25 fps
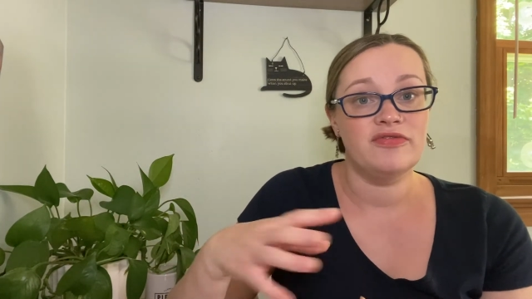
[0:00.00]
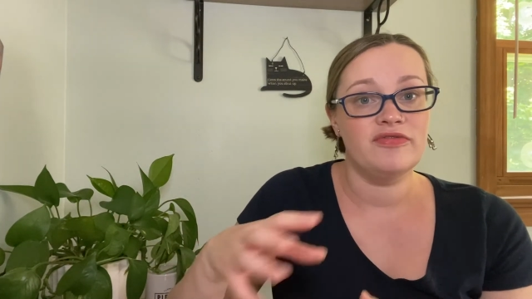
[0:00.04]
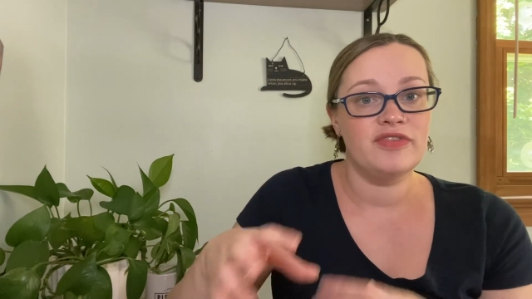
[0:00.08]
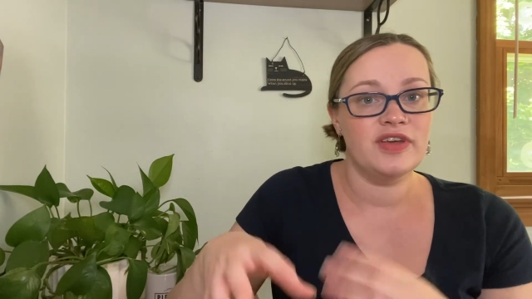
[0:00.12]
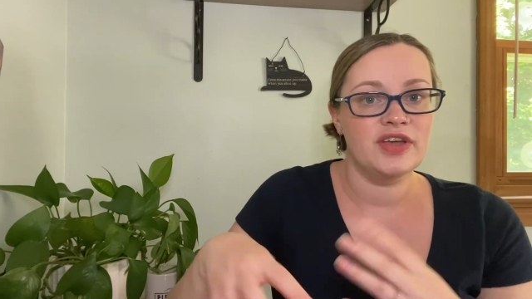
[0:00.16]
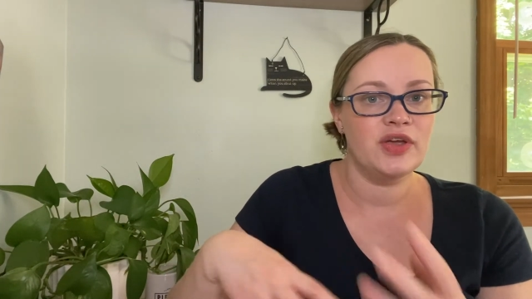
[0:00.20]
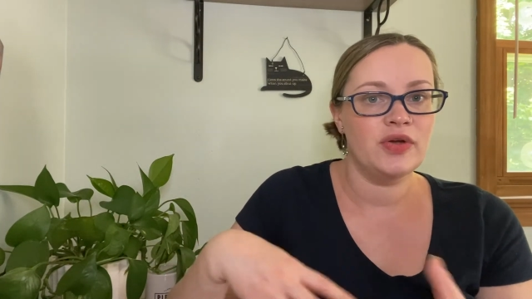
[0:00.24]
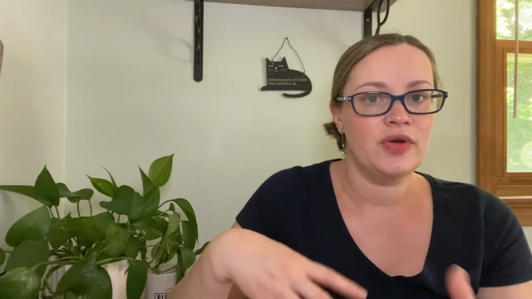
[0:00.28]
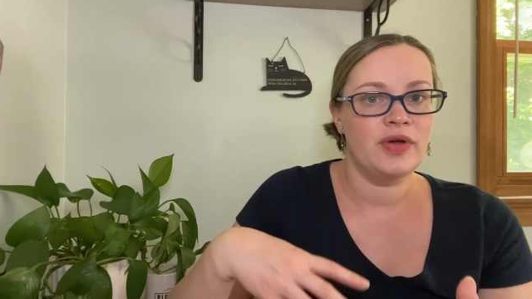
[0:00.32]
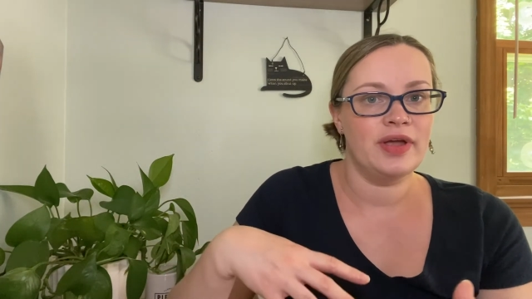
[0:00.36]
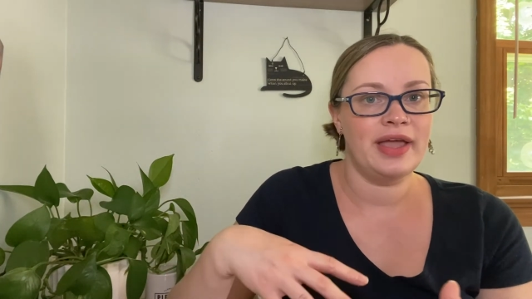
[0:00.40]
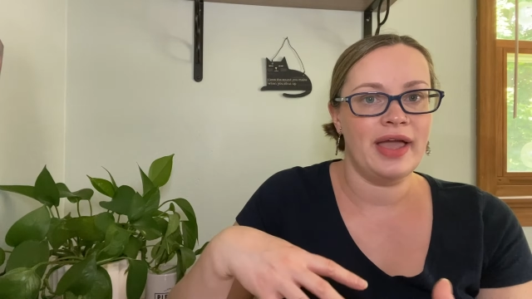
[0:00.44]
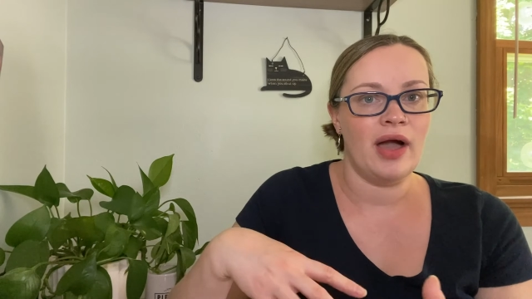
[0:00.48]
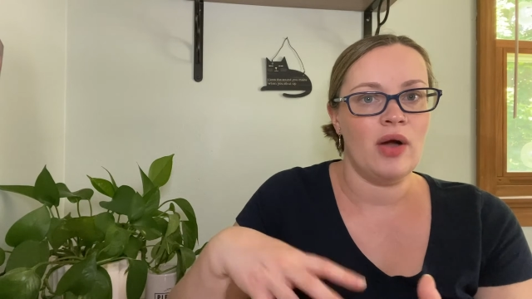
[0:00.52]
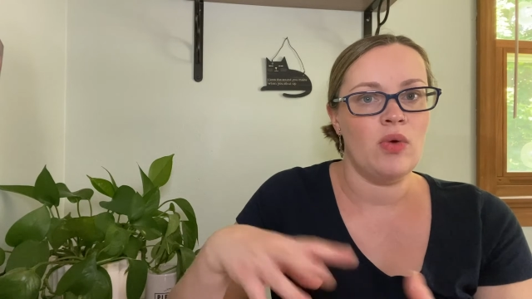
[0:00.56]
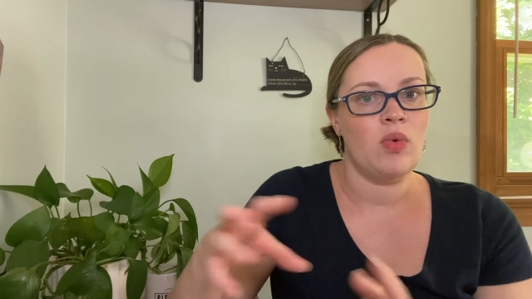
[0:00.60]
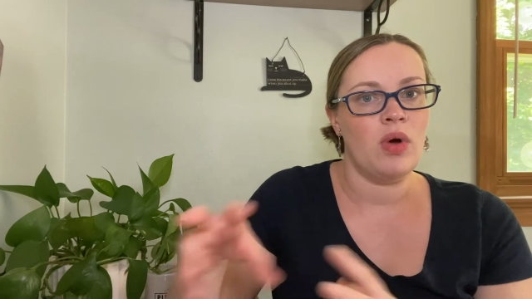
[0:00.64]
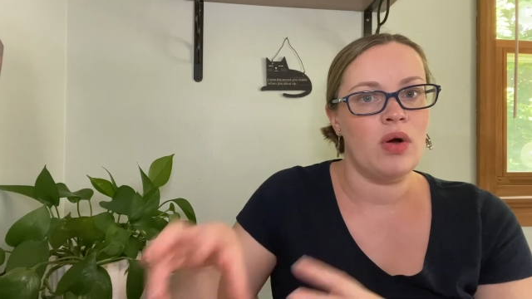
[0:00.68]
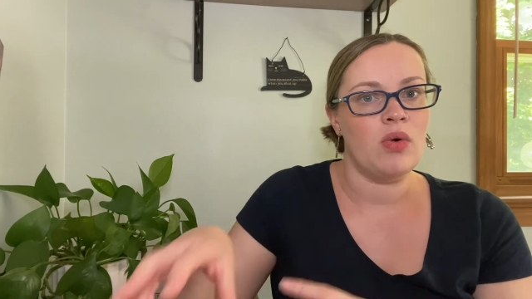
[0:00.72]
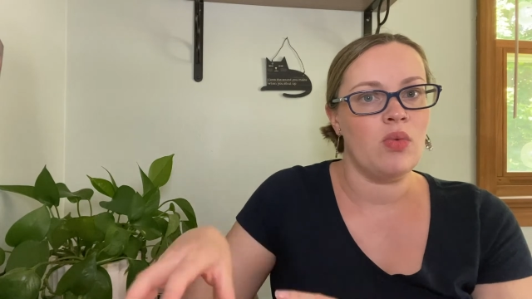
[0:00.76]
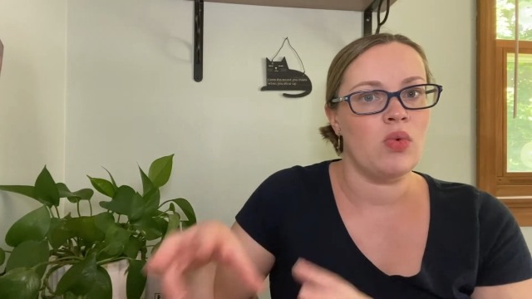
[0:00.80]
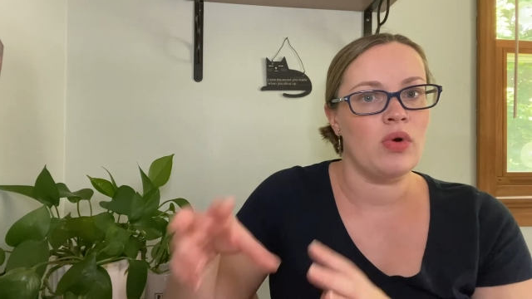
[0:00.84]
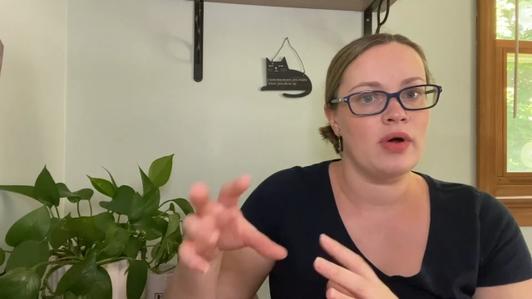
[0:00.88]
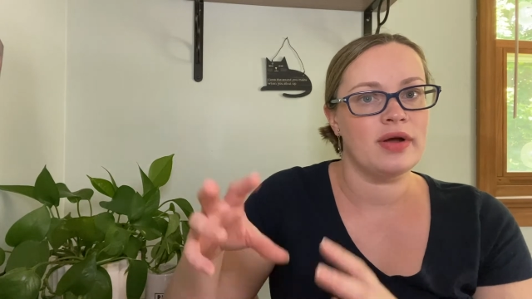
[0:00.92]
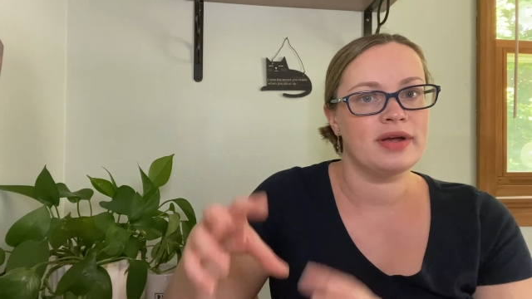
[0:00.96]
figuring out
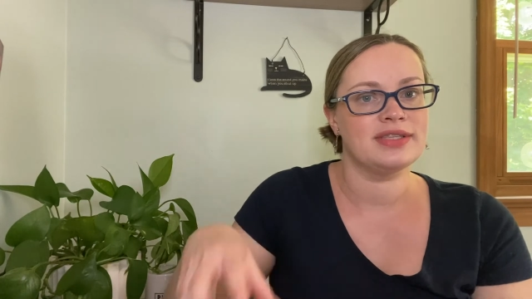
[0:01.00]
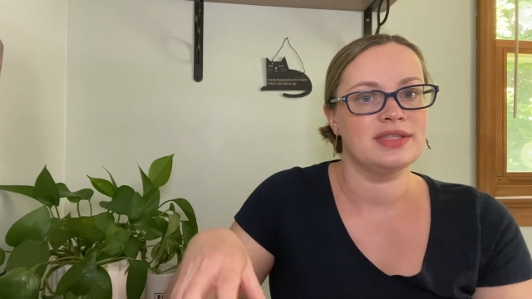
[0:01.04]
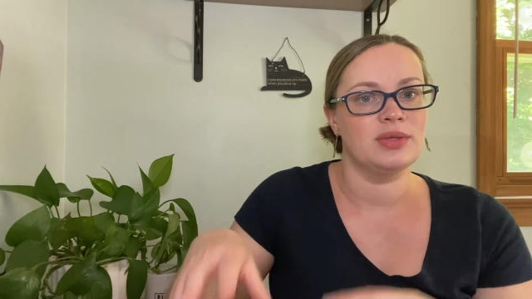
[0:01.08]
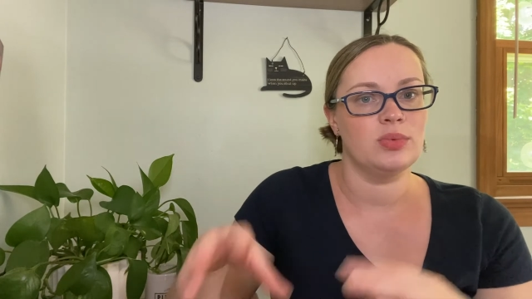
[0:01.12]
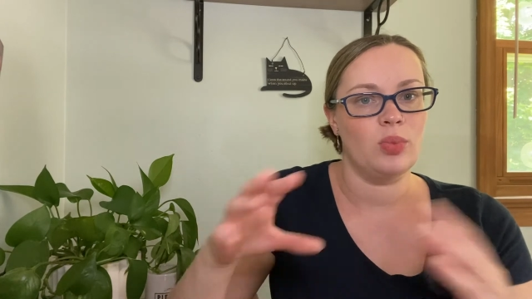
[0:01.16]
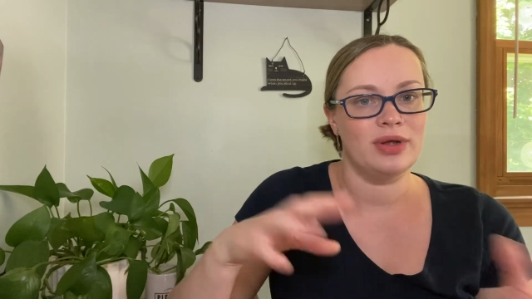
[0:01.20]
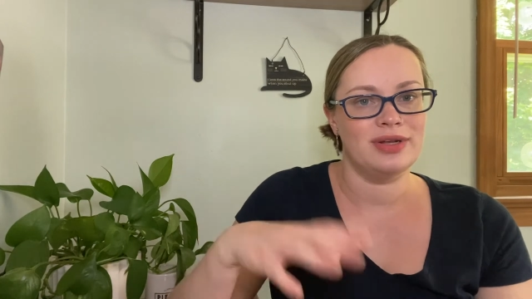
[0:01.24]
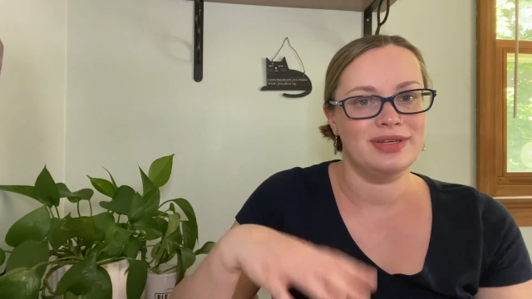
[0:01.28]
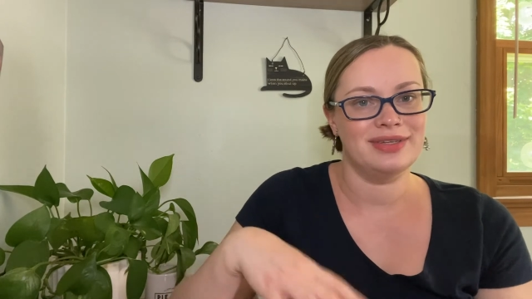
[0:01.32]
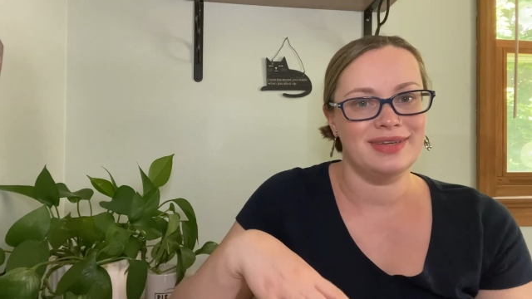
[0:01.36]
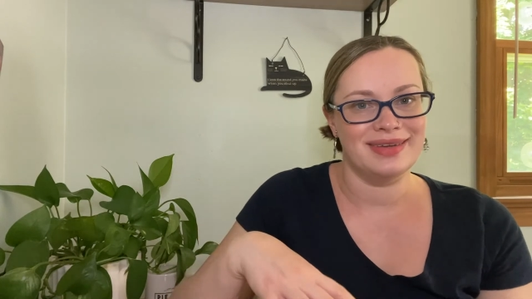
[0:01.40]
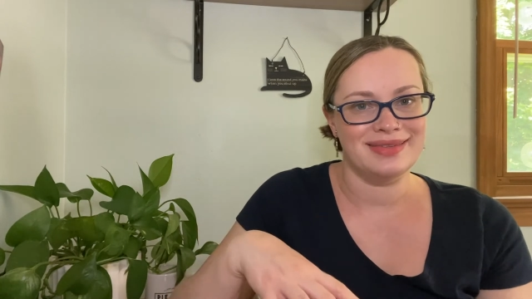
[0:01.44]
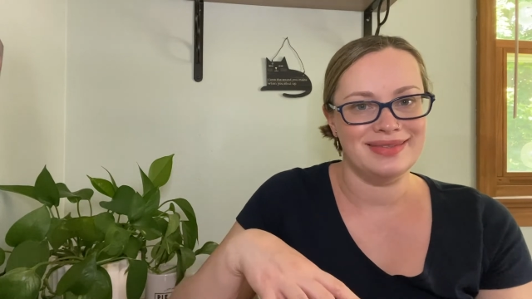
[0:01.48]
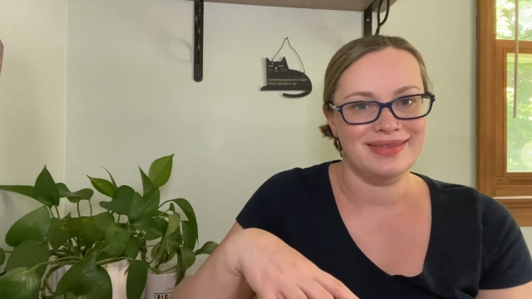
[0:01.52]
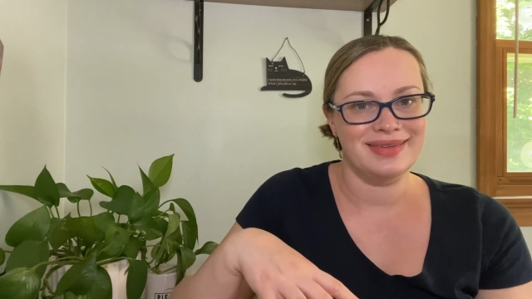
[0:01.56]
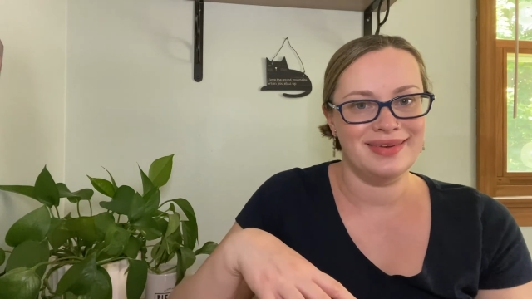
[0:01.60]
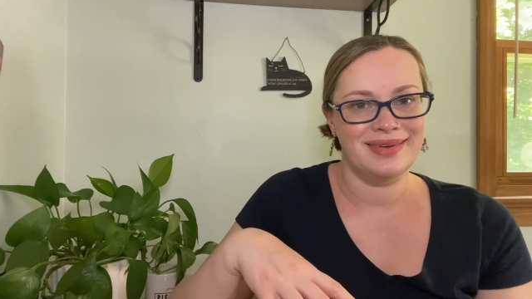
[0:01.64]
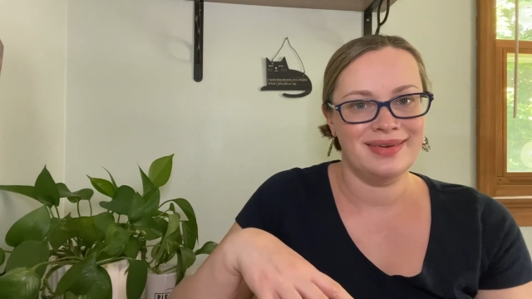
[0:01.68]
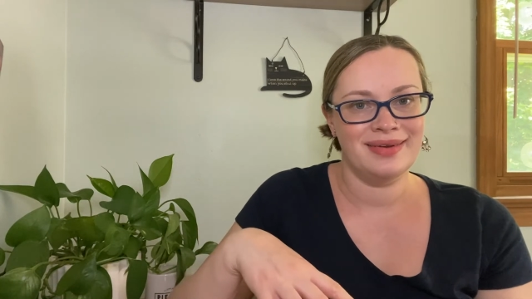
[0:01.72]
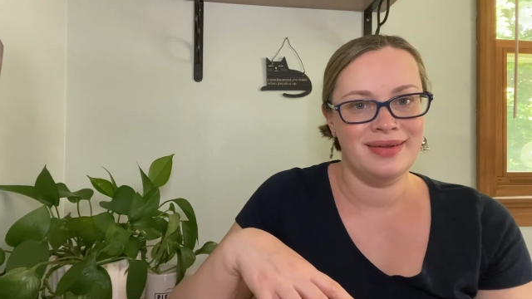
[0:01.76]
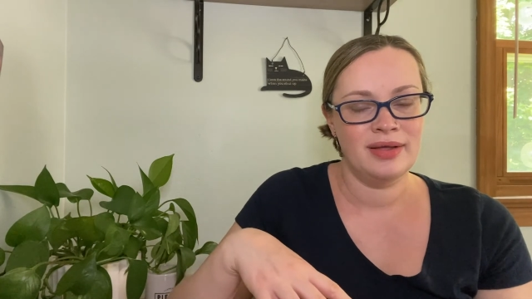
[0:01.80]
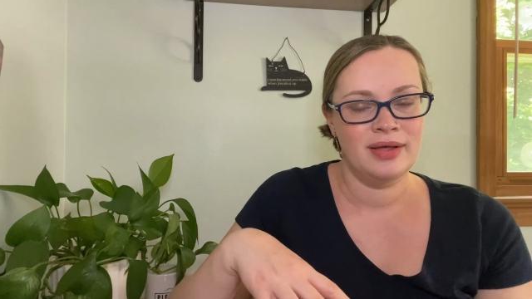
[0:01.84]
what works and what doesn't.